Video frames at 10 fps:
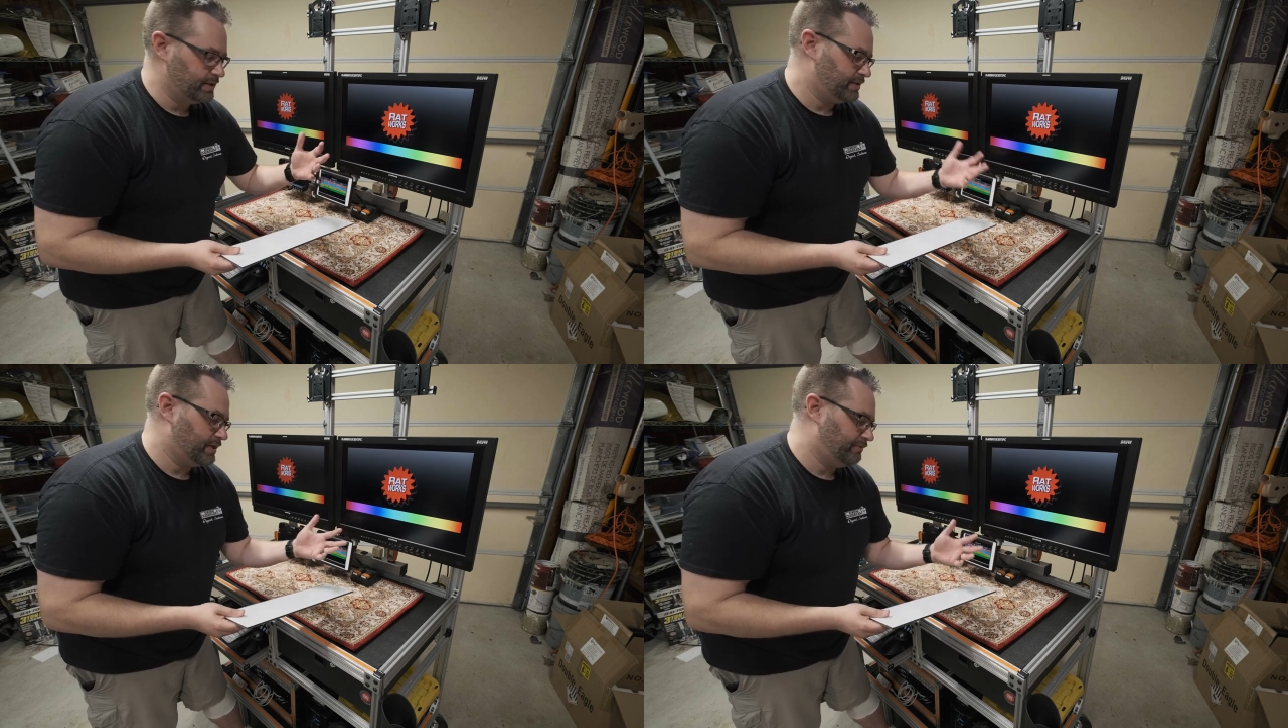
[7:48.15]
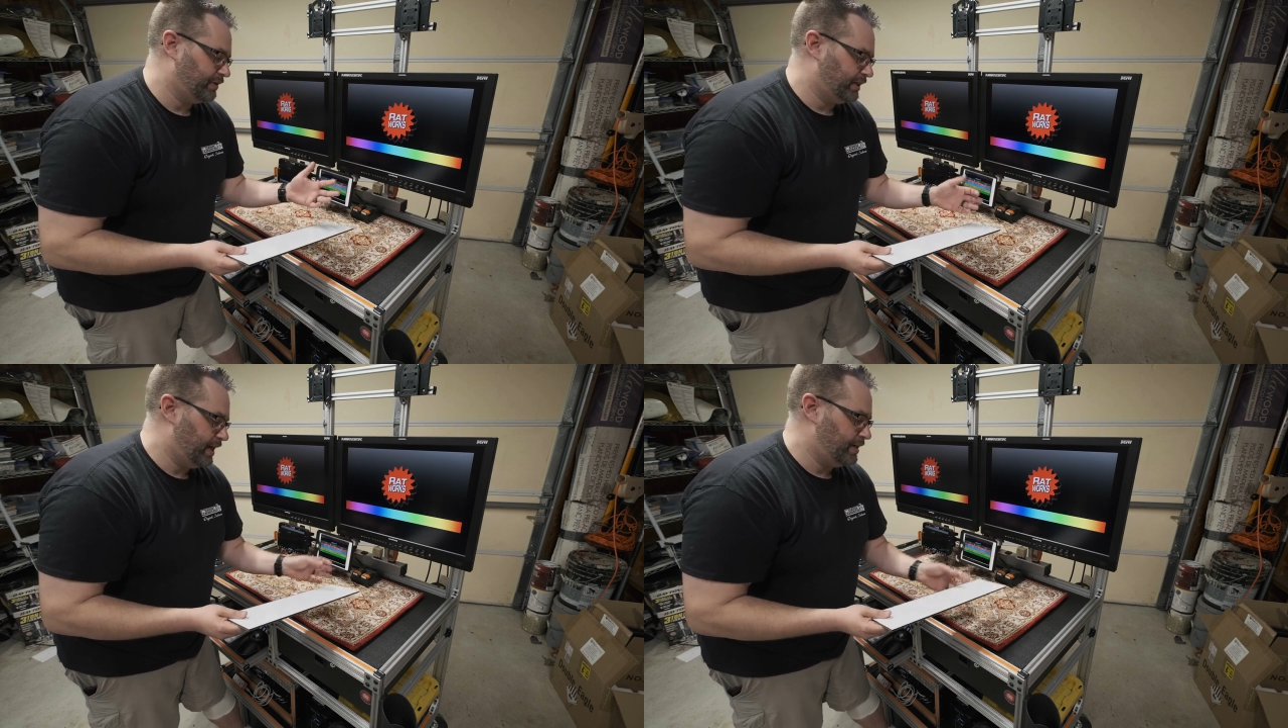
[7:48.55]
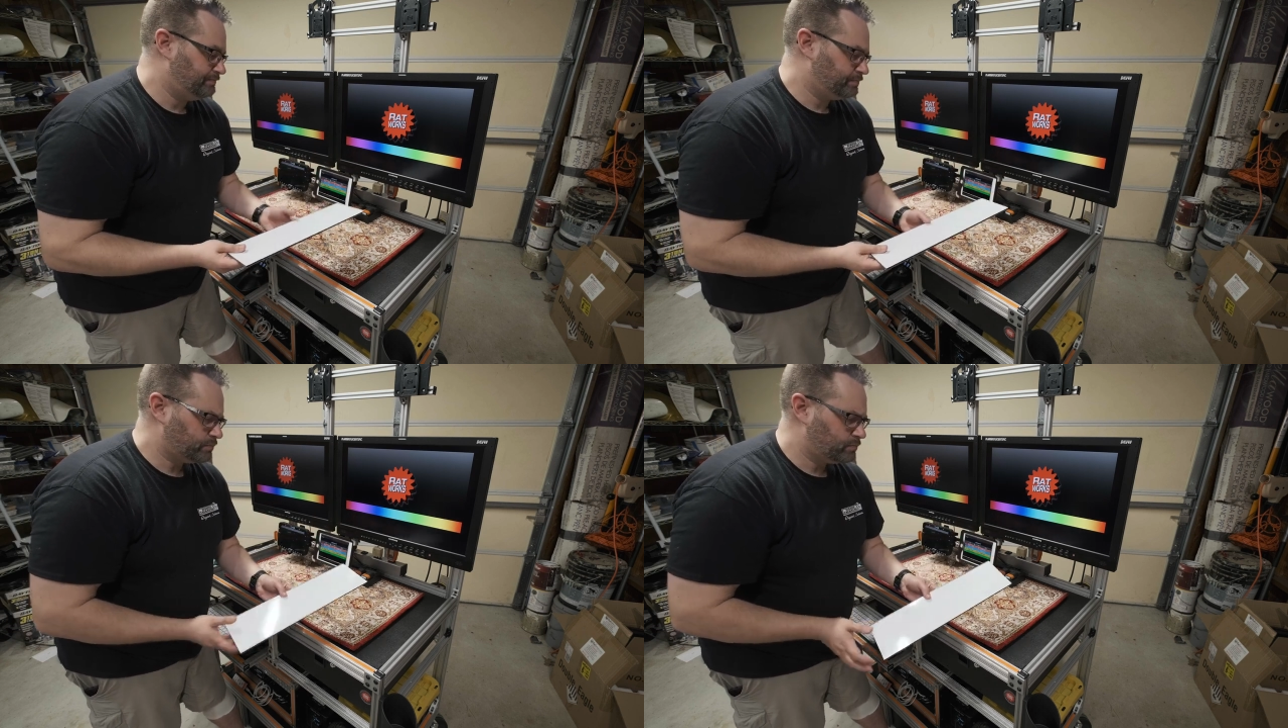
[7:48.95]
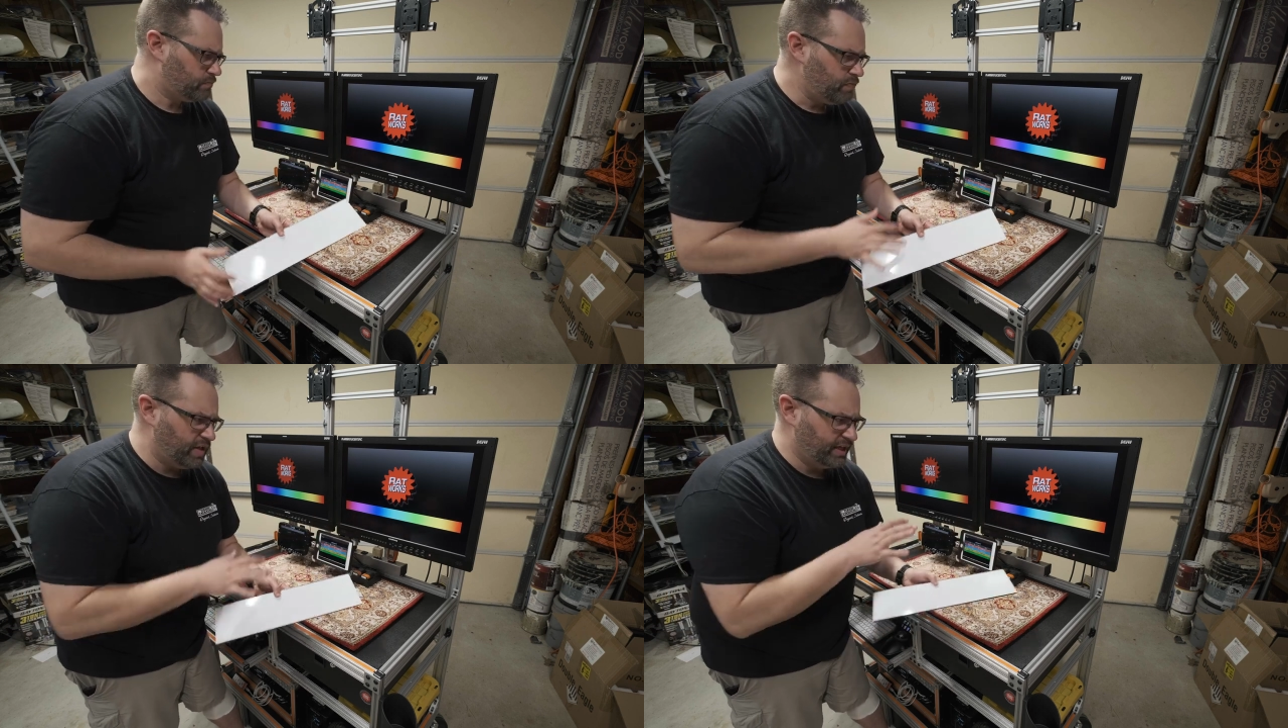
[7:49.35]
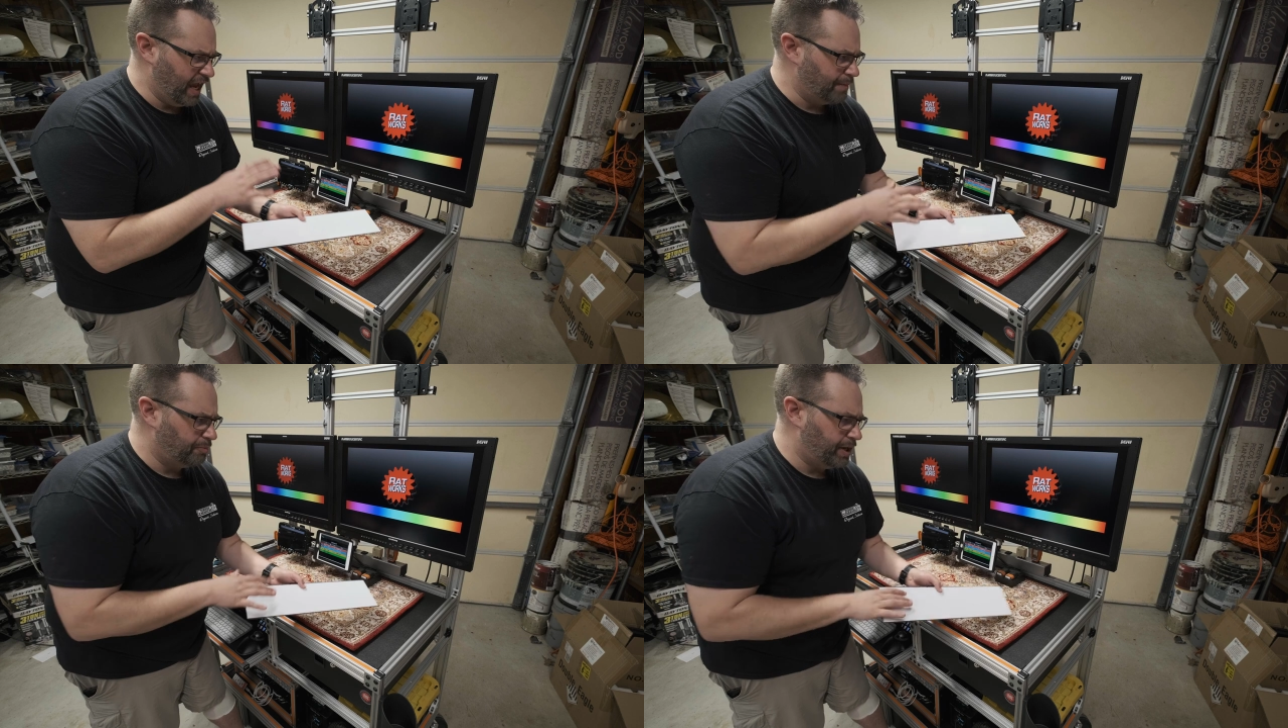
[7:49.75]
and stuff like that,
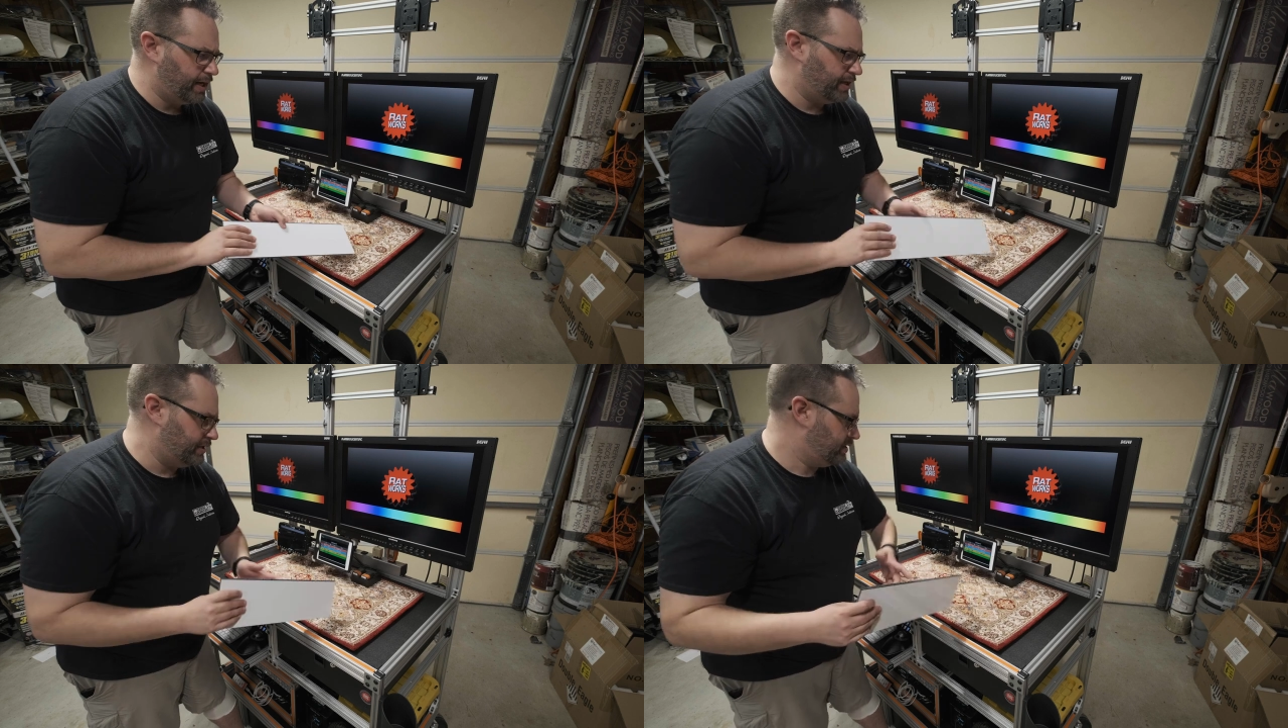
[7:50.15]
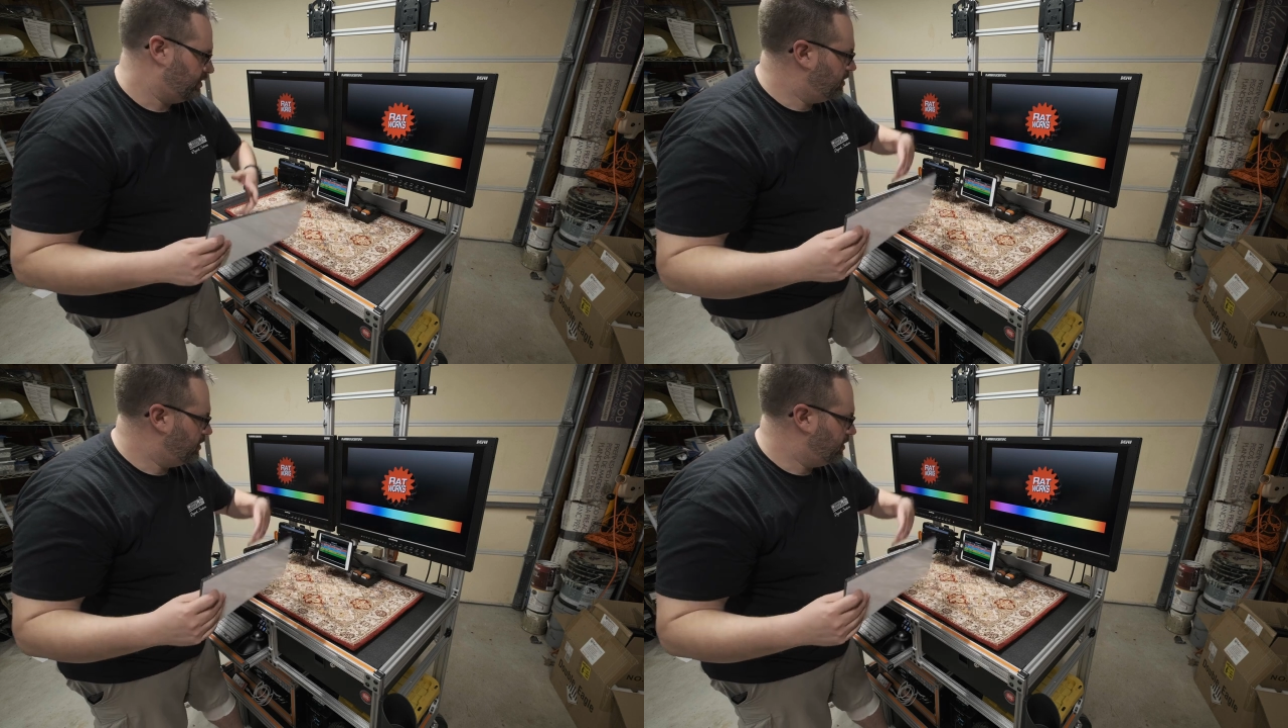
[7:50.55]
camera bodies,